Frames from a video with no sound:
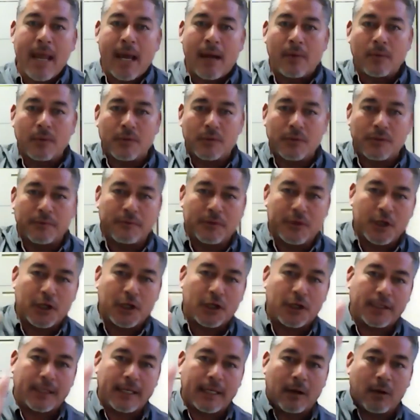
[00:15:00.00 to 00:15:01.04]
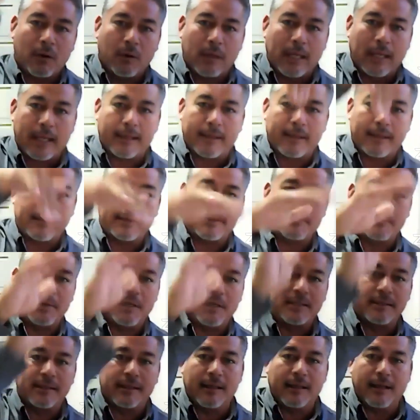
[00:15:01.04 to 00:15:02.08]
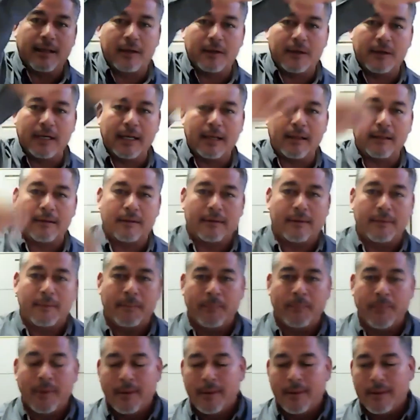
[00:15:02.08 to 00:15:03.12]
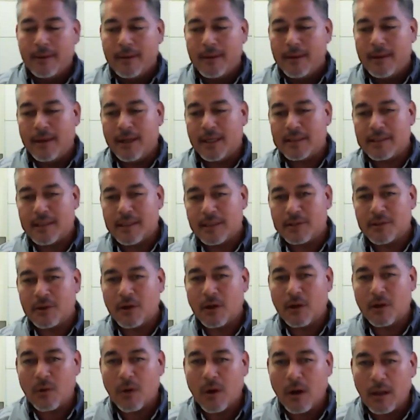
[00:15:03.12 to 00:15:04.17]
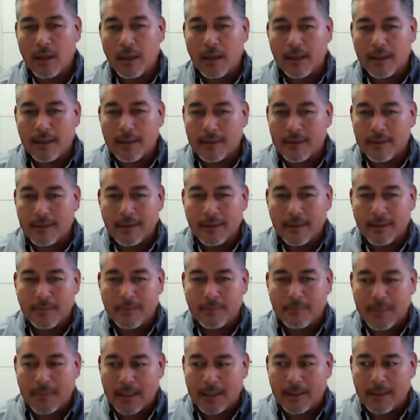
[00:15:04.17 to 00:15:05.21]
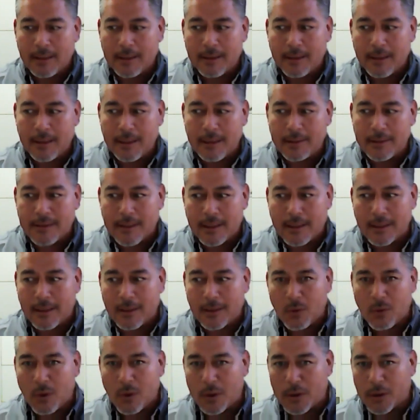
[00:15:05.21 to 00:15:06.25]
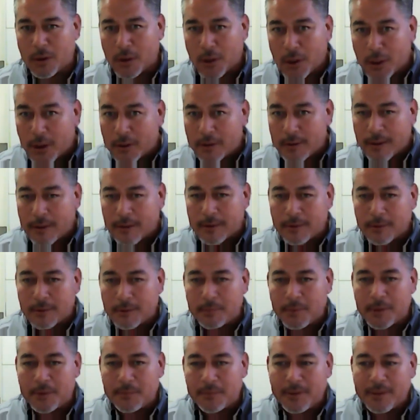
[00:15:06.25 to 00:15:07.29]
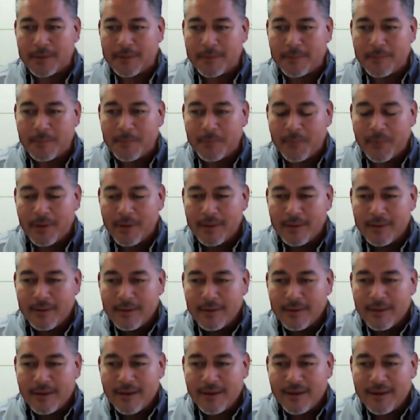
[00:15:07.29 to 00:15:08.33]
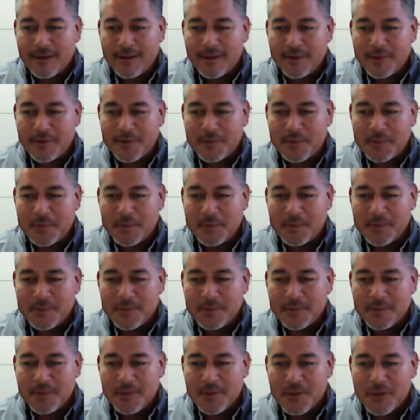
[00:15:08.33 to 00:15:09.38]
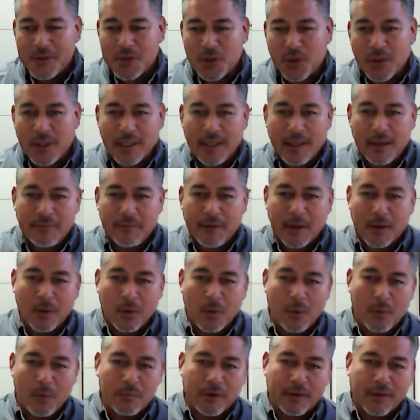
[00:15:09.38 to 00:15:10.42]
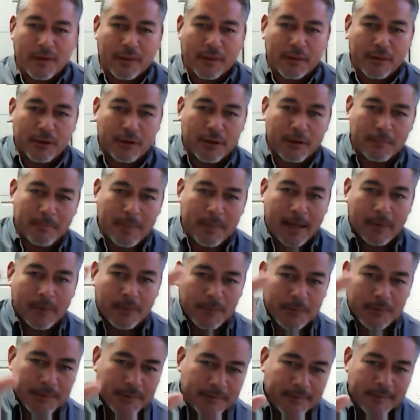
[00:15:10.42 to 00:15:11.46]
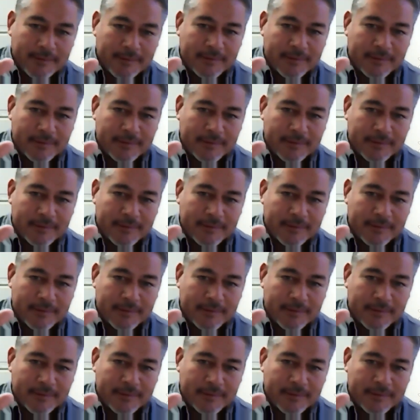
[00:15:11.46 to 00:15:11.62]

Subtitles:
mounds of dirt that go like this, basically underneath. And as I start crawling, my eyes kind of go on alert a little bit, right? And sure enough, I go over the third mound